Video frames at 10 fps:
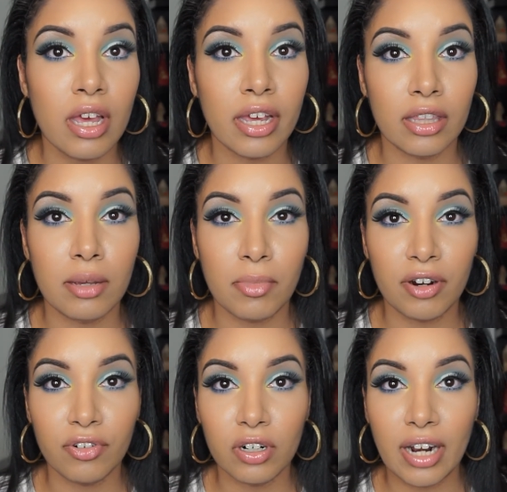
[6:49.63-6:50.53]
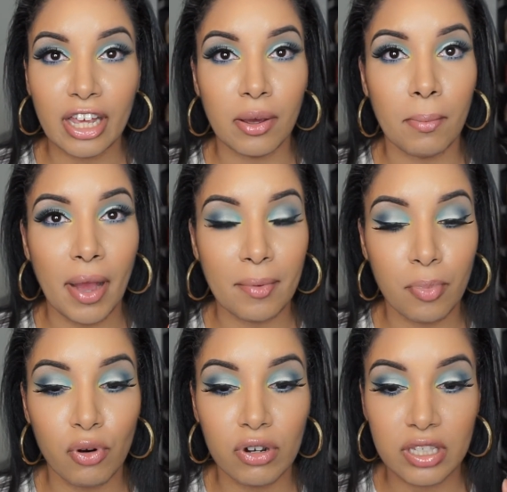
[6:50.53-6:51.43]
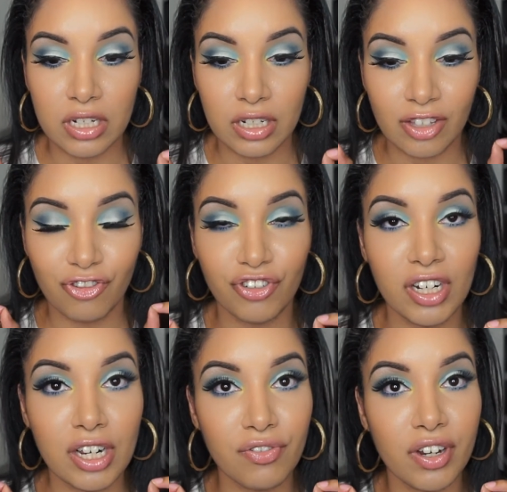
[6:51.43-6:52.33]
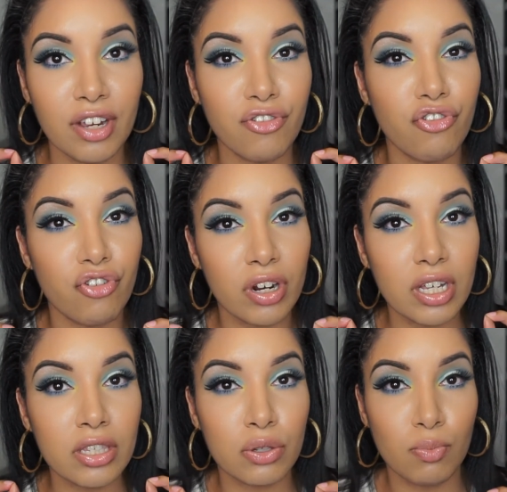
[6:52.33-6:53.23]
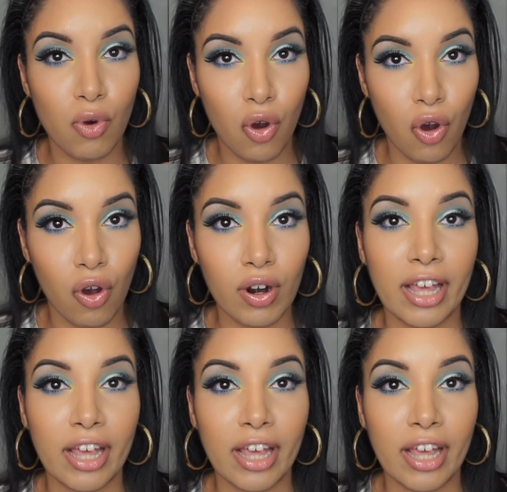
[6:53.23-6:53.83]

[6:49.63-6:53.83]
in the mirror, like, my pores look really small.